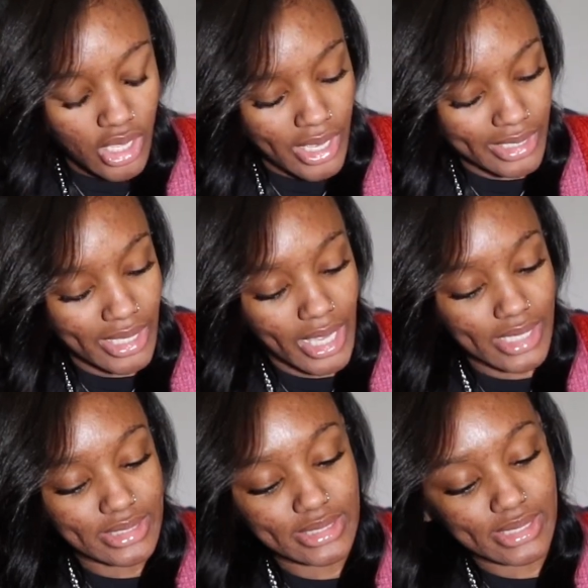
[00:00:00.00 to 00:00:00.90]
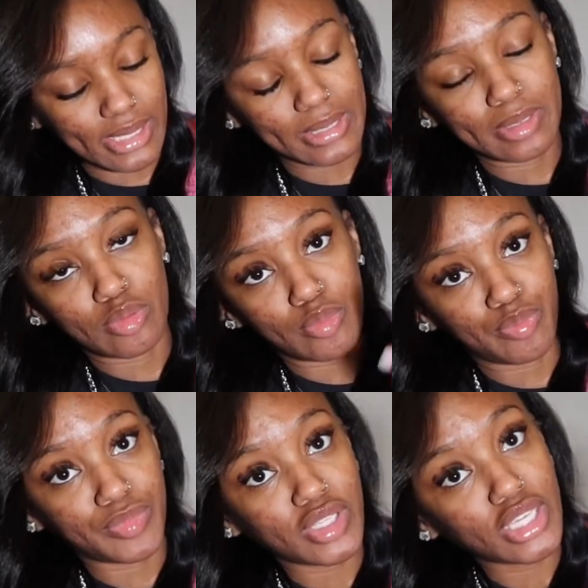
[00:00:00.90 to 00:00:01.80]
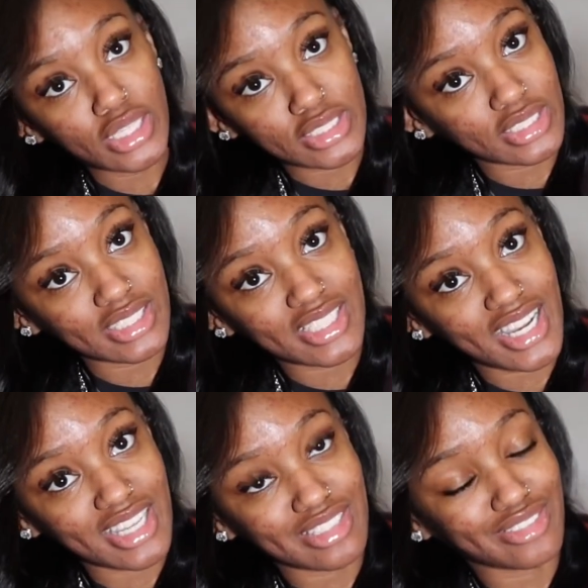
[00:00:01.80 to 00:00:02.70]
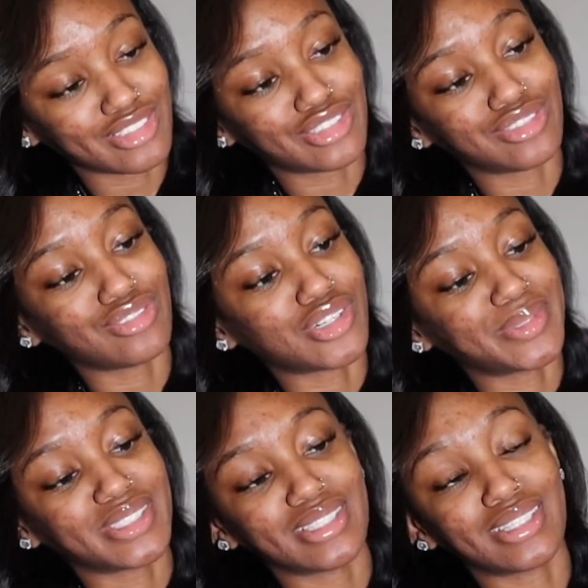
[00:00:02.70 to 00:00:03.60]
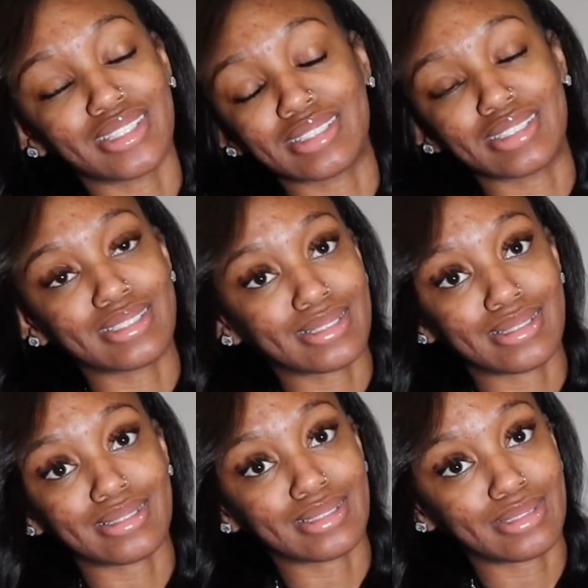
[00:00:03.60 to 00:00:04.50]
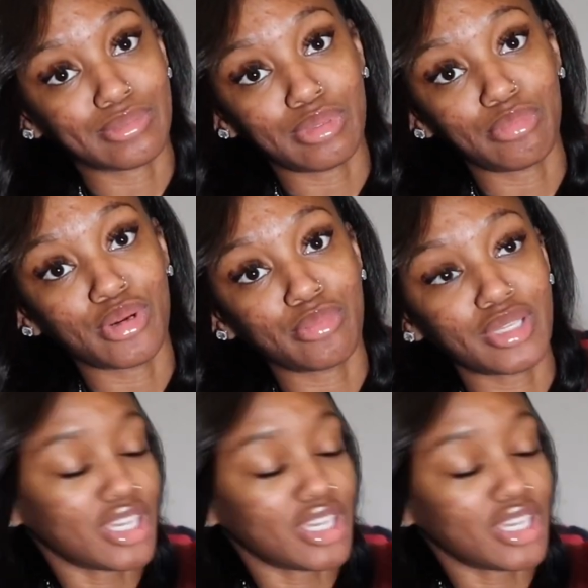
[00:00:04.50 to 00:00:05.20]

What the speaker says: I got some hand sanitizer, because you always need hand sanitizer when you pump and